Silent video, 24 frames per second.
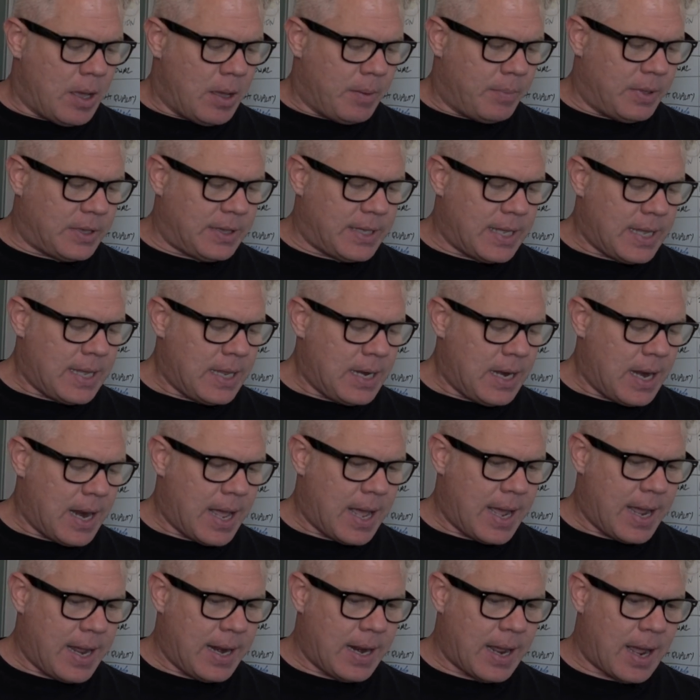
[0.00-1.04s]
But then
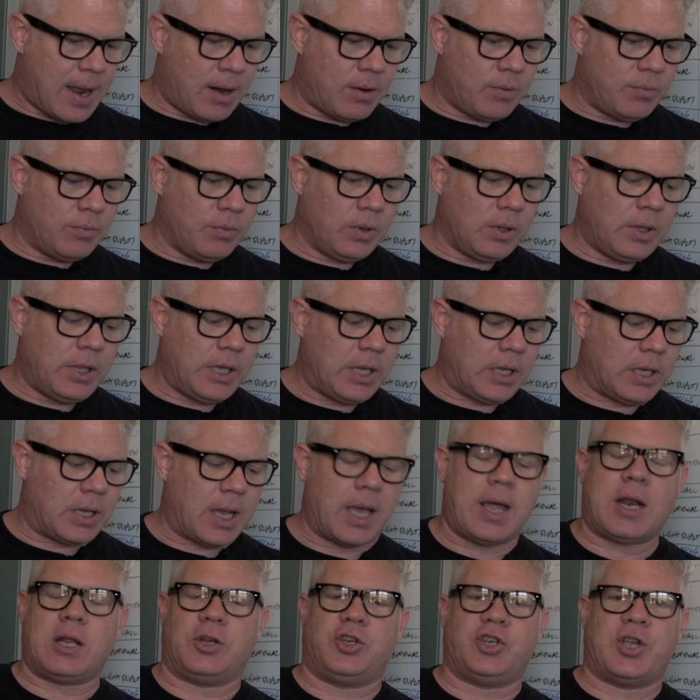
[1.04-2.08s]
I really
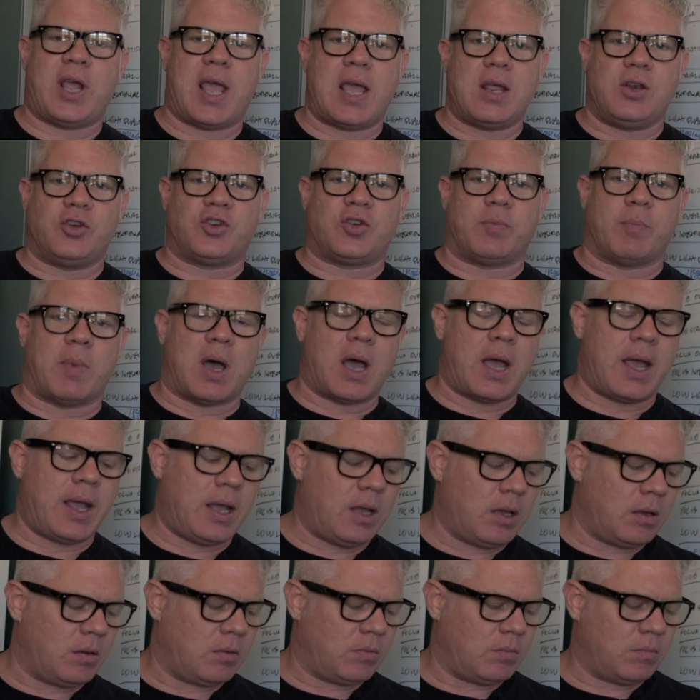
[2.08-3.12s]
kind of changed
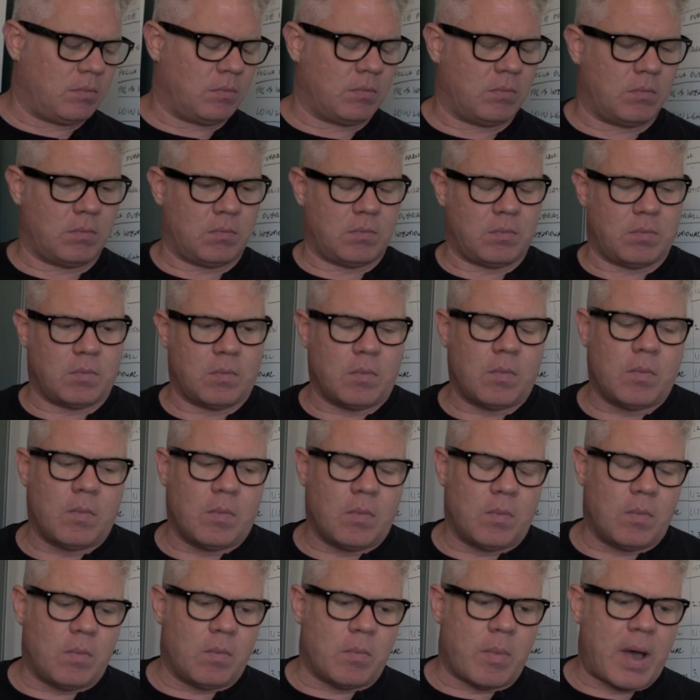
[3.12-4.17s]
my
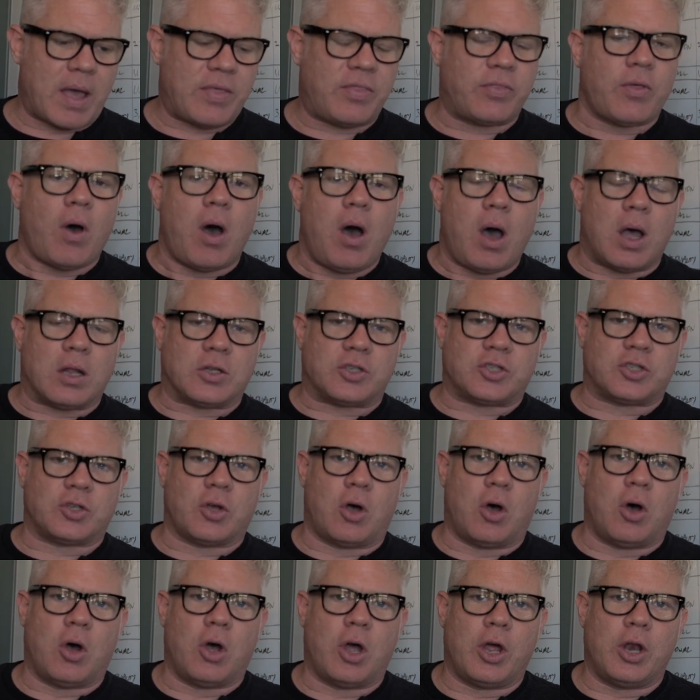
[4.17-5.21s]
thoughts
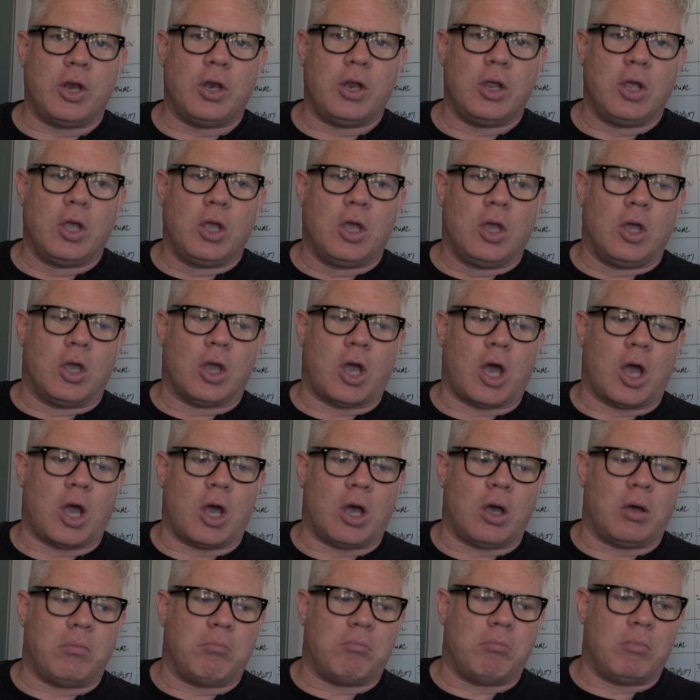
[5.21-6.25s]
on
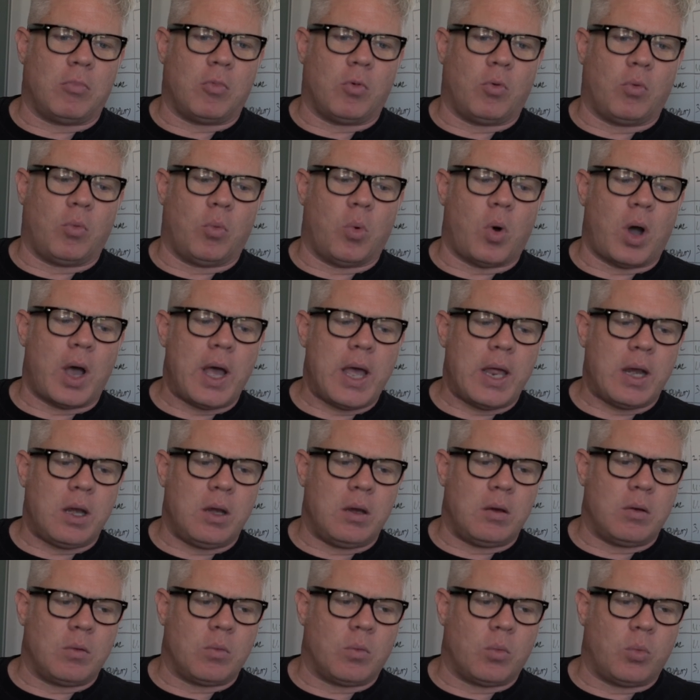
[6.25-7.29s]
what
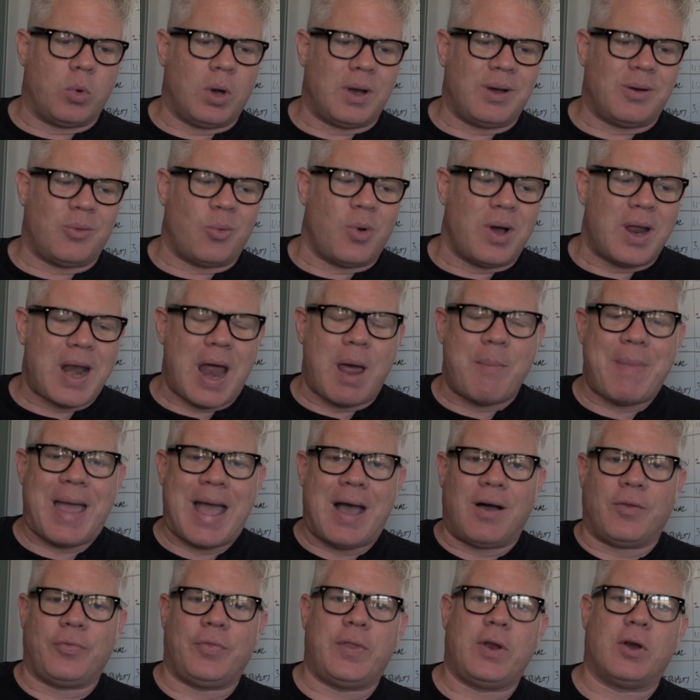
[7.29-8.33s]
I'm
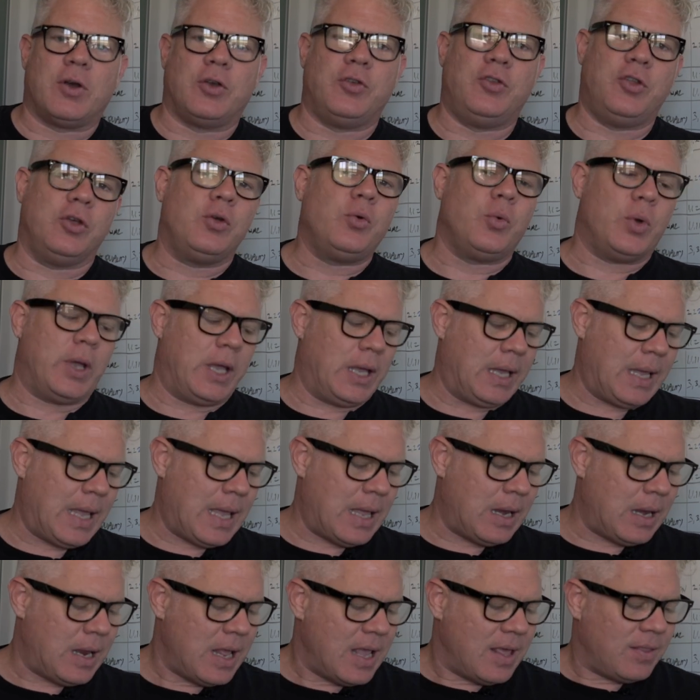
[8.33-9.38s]
out there doing.
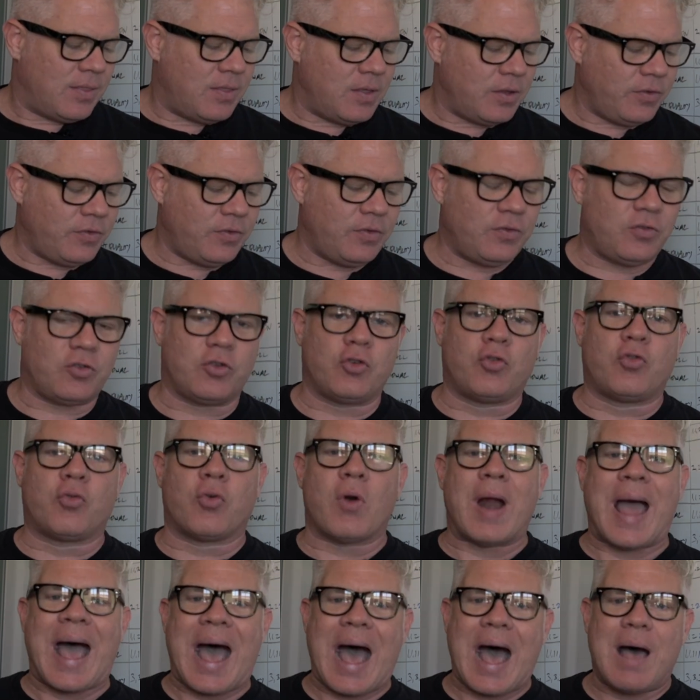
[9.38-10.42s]
And this is
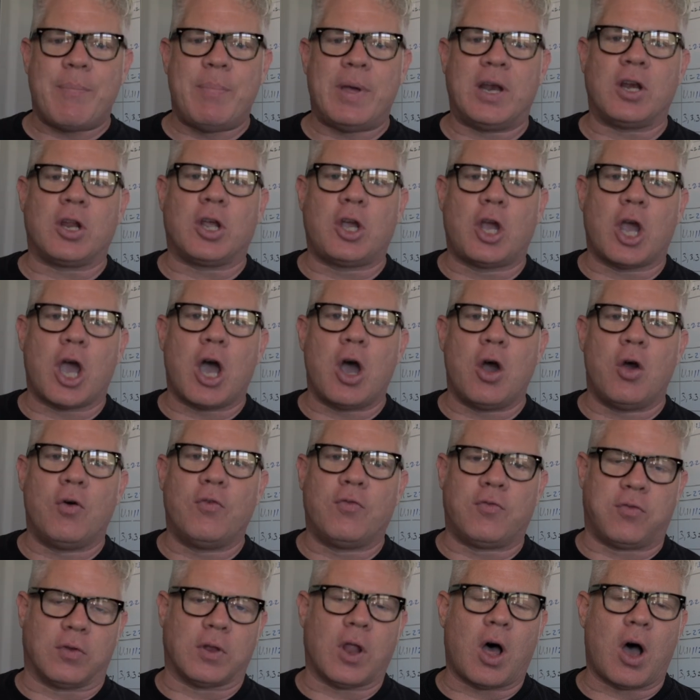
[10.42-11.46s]
grab and go
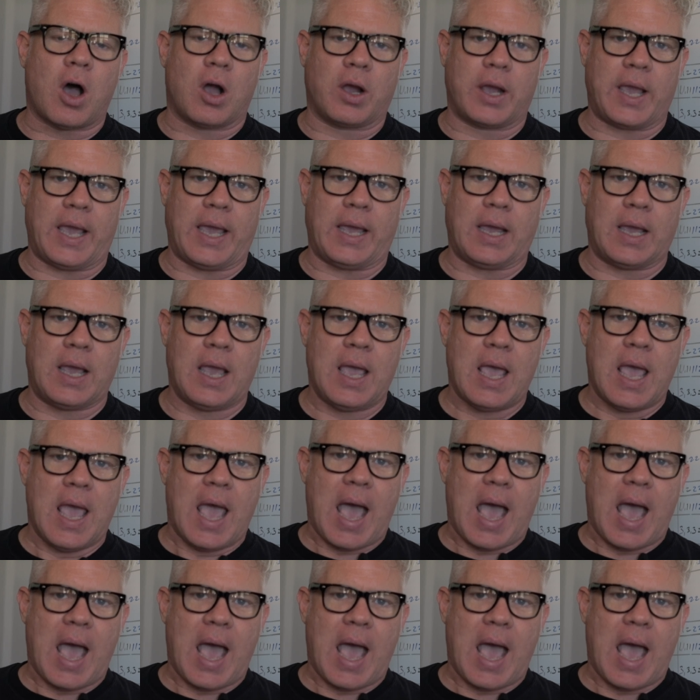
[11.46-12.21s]
vlogging.